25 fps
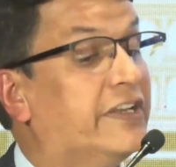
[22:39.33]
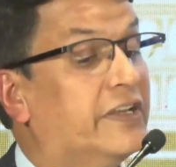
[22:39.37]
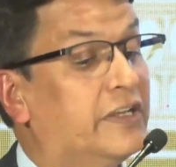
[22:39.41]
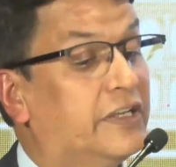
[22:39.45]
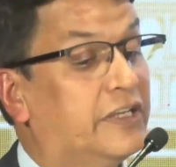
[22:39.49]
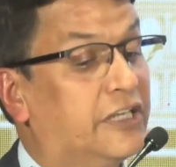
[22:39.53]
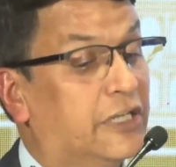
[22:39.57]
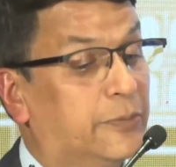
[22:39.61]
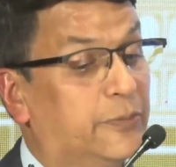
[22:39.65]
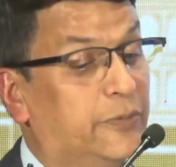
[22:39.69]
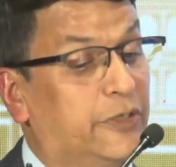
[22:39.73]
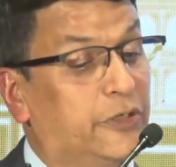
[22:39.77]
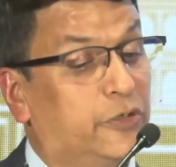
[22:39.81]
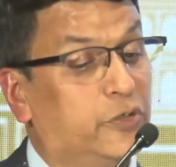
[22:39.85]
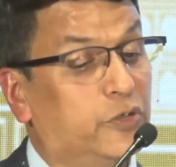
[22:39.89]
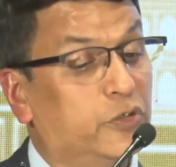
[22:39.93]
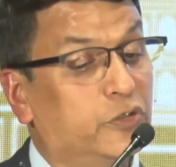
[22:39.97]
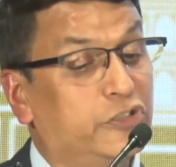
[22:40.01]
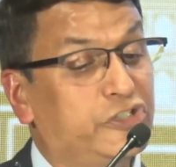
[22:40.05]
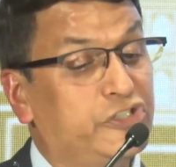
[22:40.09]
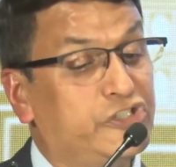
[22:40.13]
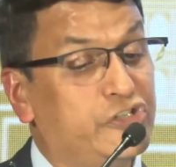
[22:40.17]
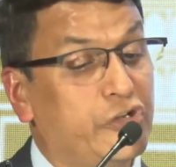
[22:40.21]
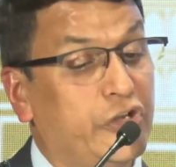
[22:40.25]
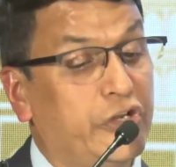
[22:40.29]
tobacco
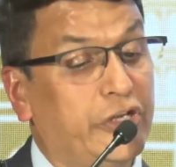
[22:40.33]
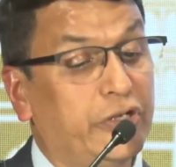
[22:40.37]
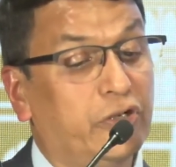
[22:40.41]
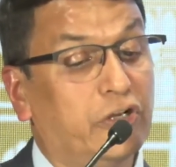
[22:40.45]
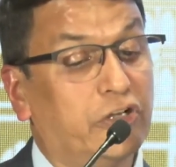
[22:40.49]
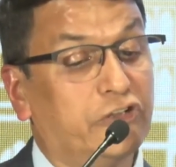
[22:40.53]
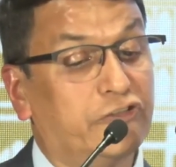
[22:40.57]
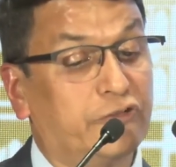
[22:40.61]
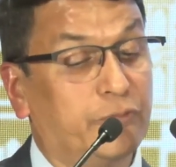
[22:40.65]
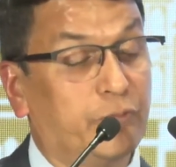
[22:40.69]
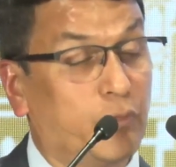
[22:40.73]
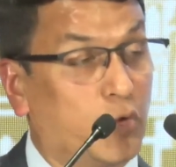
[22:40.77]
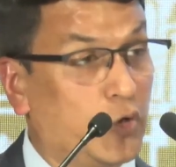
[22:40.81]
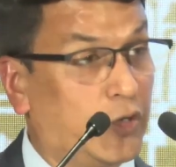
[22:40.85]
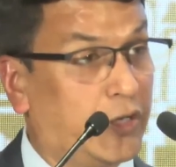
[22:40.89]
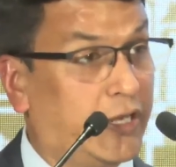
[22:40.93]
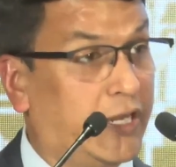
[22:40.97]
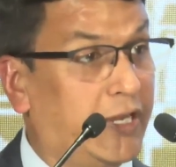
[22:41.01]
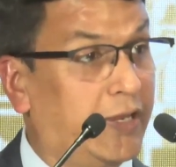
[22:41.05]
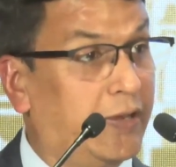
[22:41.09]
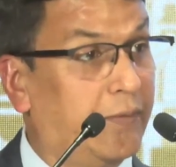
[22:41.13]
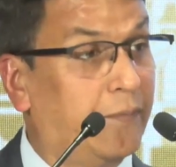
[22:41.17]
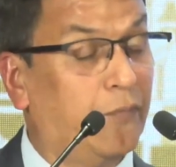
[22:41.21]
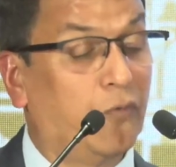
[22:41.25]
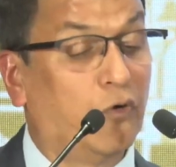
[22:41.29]
chewing or
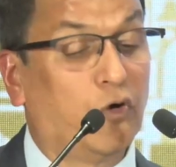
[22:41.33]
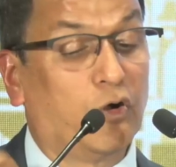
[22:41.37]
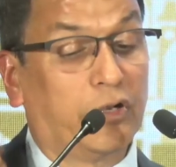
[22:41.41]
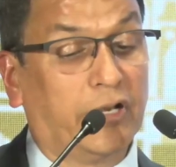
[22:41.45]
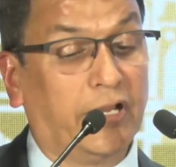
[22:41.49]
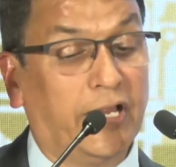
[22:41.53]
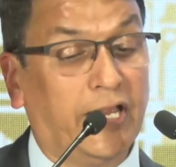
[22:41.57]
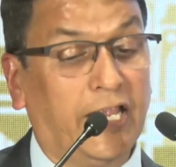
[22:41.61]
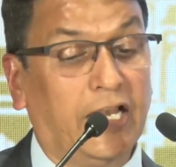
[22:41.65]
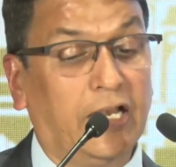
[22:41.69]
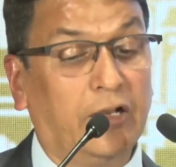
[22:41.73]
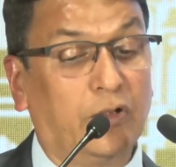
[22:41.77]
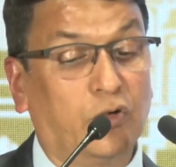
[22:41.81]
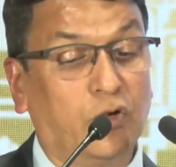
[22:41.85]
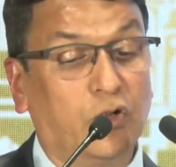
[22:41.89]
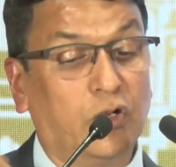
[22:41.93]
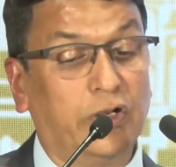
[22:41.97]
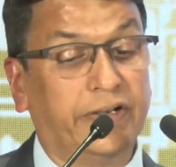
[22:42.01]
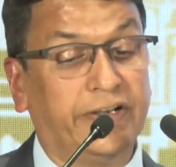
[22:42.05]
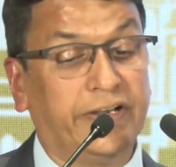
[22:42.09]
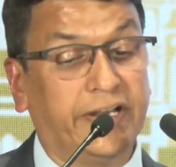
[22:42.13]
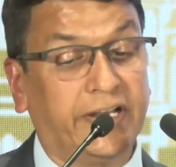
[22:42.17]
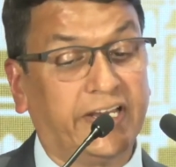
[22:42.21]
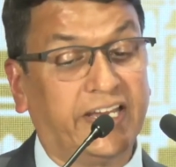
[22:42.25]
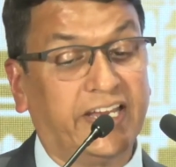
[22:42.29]
smoking or alcohol
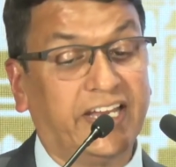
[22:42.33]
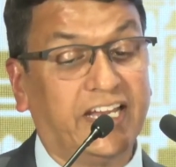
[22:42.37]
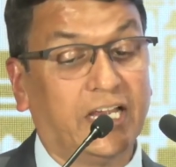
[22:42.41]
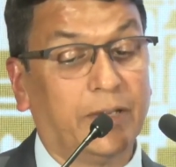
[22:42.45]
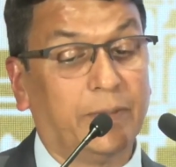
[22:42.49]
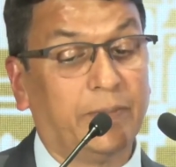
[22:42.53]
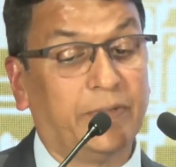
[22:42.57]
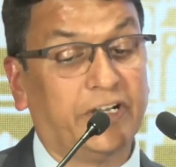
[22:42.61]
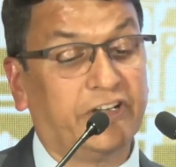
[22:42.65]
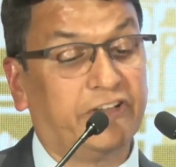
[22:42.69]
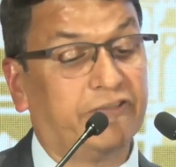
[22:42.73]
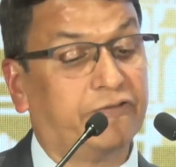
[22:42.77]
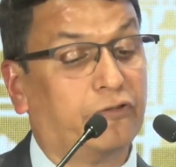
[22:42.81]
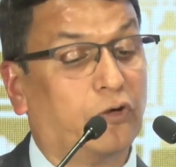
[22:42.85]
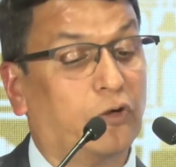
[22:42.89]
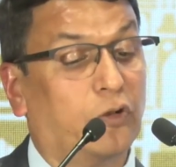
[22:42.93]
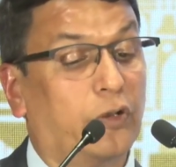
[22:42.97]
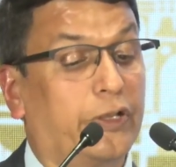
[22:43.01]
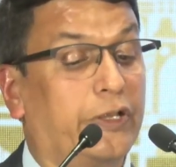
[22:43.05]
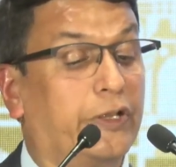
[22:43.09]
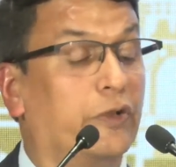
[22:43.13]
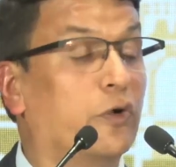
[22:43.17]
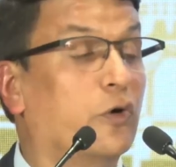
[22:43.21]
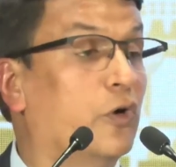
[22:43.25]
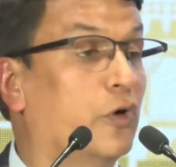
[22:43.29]
drinking habits
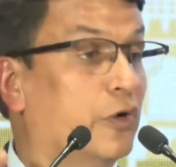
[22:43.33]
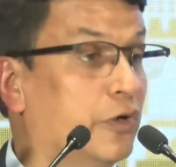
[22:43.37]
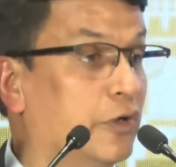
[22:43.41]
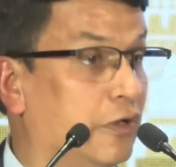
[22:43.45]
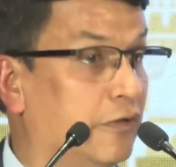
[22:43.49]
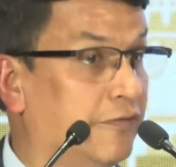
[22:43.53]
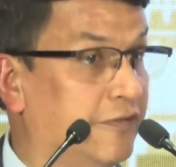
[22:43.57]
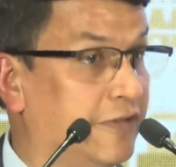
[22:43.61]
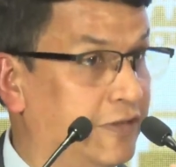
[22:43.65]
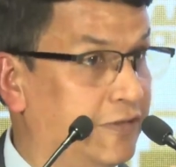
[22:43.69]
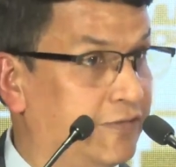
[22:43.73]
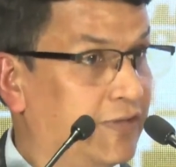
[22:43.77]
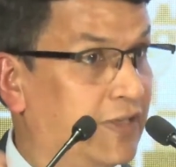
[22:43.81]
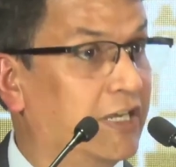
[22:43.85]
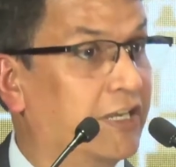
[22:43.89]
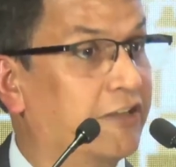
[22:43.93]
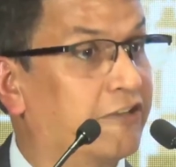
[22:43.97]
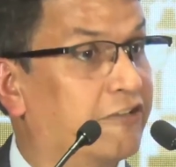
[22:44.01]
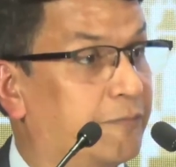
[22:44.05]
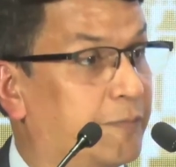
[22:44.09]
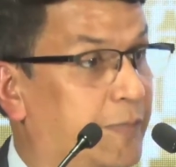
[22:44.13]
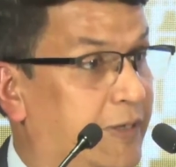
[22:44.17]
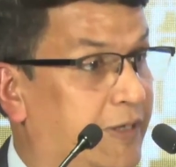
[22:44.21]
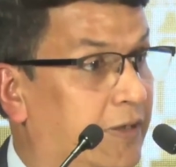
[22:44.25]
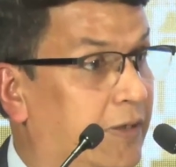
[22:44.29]
following oral visual
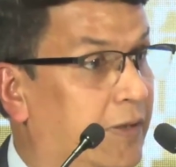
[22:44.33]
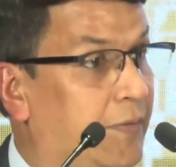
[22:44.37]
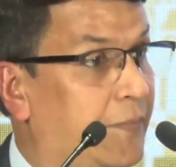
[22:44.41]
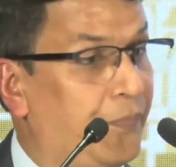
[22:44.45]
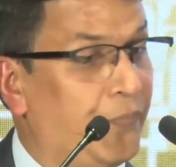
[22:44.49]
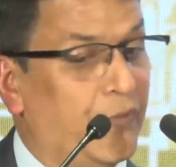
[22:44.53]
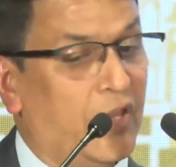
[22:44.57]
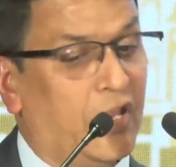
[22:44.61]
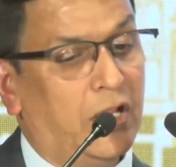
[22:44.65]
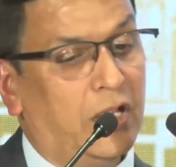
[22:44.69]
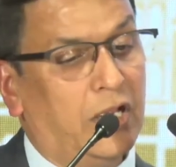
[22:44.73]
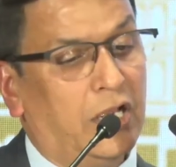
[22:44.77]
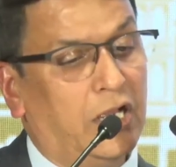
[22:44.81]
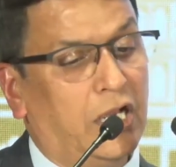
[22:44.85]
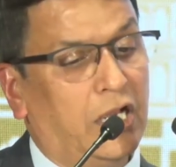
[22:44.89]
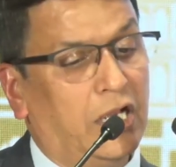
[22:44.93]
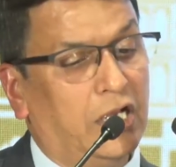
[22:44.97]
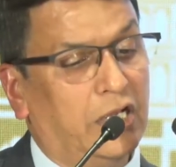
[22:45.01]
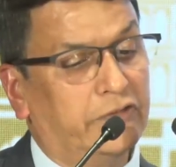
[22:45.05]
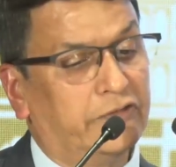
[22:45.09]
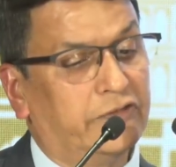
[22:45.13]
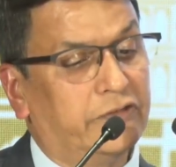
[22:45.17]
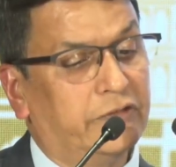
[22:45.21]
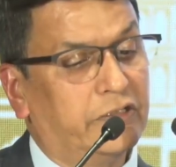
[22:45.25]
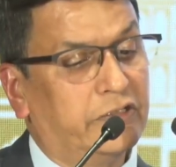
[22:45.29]
uh,
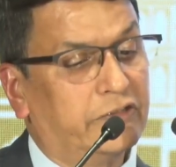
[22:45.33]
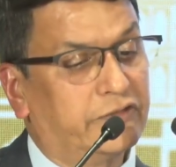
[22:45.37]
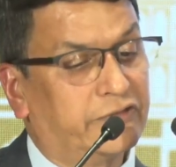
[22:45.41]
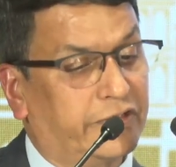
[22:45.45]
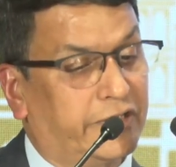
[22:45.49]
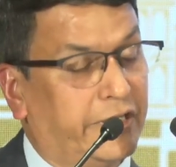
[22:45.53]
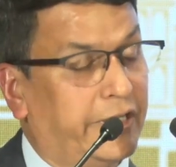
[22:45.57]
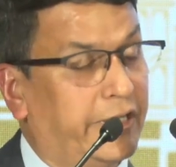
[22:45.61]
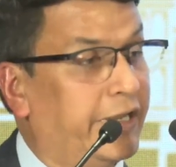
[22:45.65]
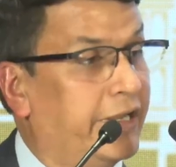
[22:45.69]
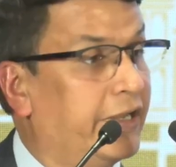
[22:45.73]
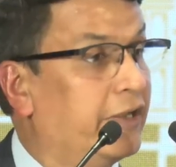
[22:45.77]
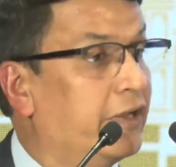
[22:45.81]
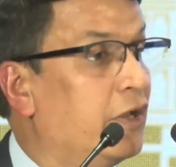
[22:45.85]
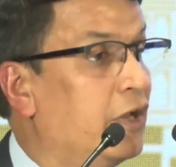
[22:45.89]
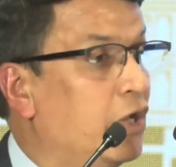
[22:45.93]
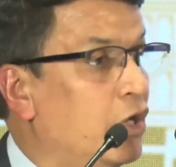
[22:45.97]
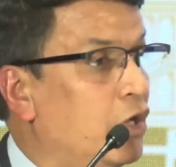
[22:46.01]
screening.